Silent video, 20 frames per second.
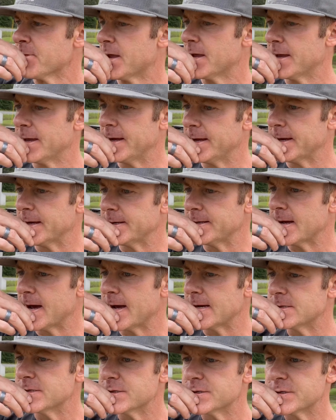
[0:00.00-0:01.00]
And
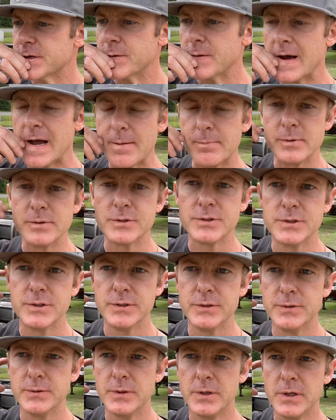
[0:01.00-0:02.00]
I just so happened
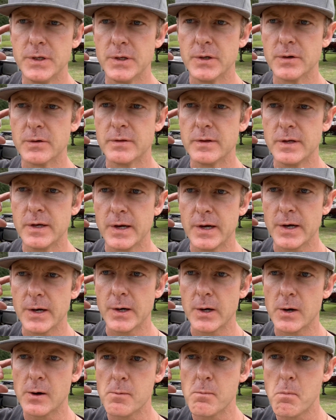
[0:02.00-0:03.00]
to hear the
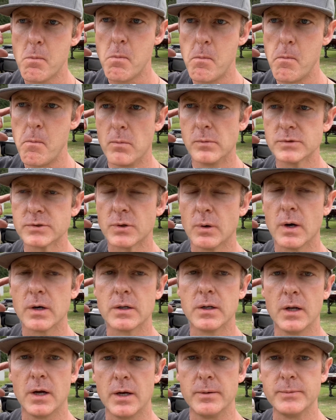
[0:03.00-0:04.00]
air. So I
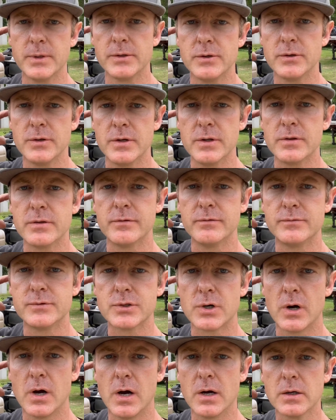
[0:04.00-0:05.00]
climbed underneath the
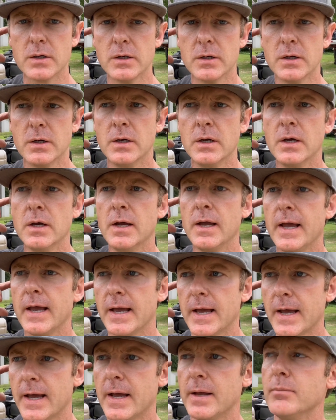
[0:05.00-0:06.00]
truck
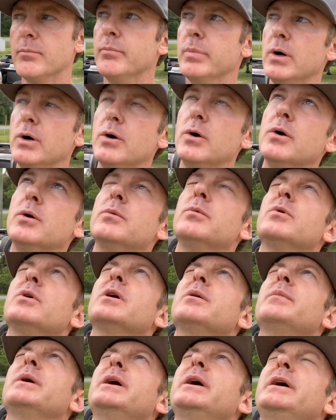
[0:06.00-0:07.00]
and boom, one
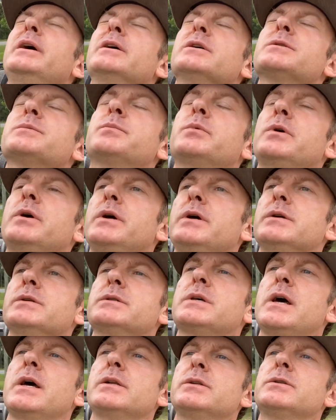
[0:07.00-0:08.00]
of my air springs
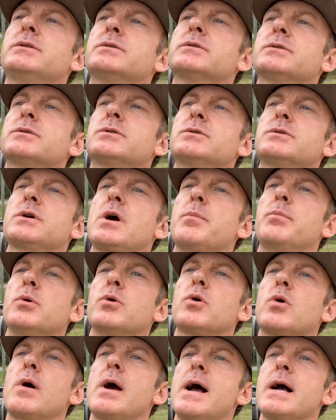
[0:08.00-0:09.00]
had a couple
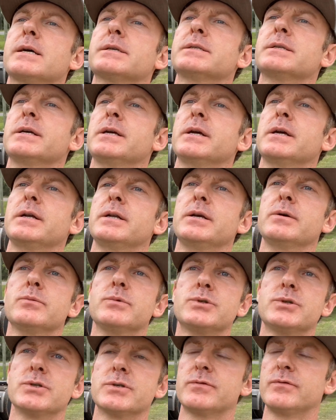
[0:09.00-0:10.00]
cracks in it and it
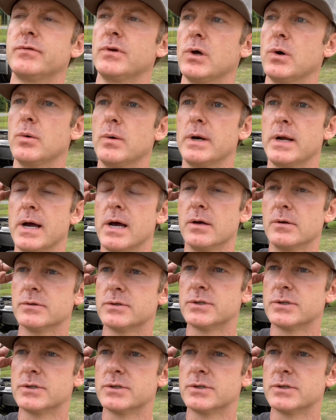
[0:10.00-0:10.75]
was just flowing out.